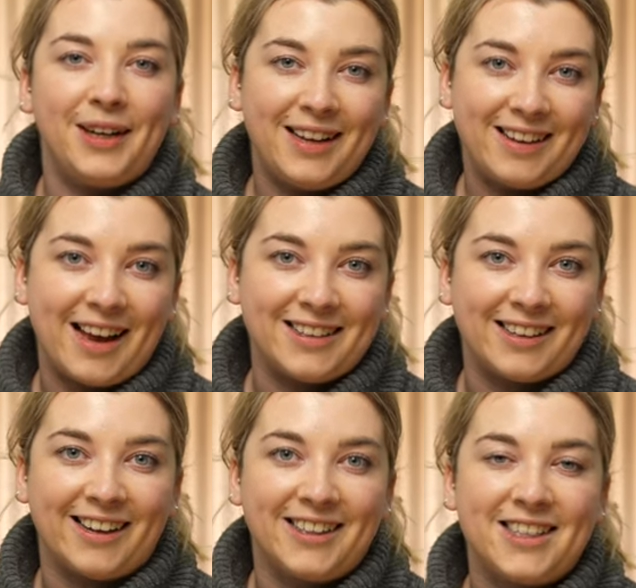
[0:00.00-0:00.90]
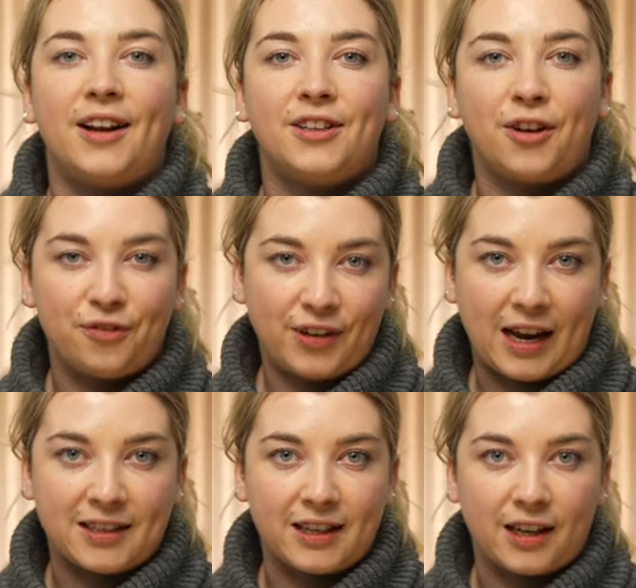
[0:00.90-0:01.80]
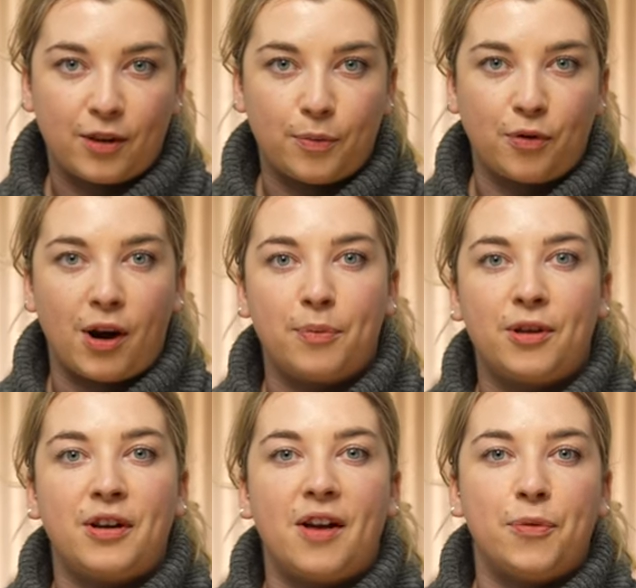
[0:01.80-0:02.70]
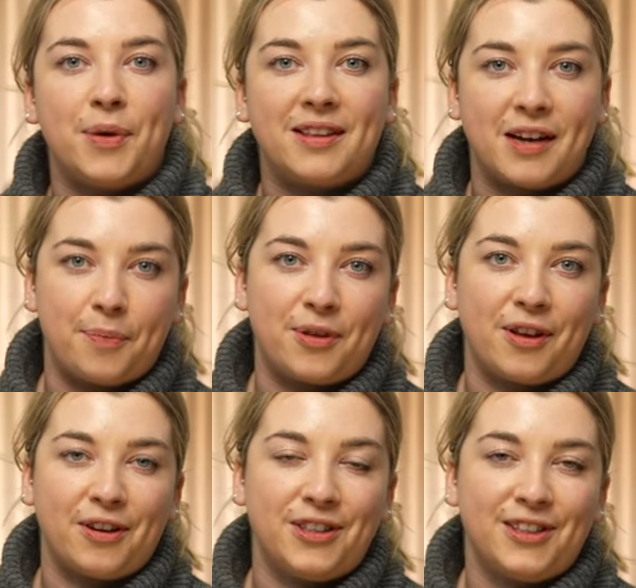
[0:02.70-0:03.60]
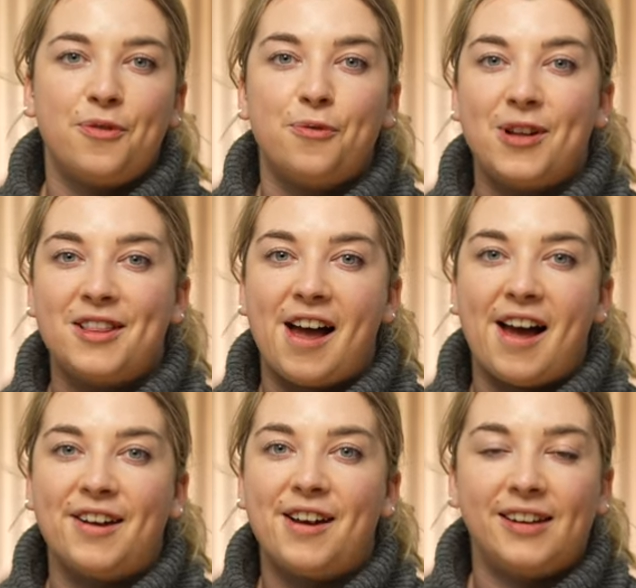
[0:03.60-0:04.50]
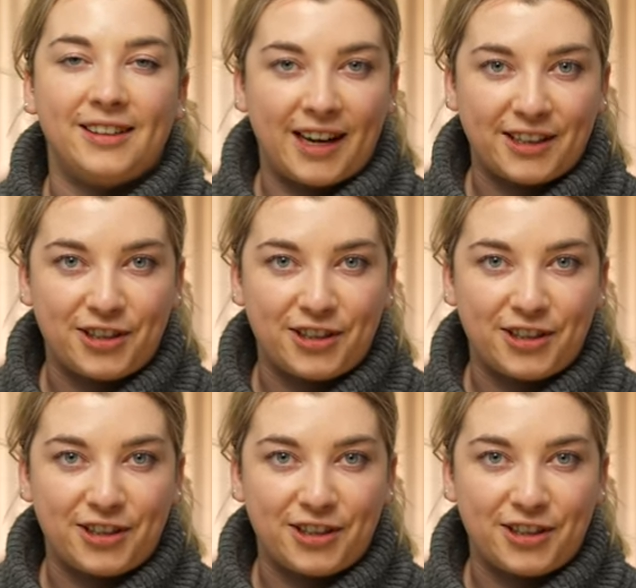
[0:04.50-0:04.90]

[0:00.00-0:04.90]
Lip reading: please get in touch and don't forget to hit subscribe so you never miss an episode. With that, let's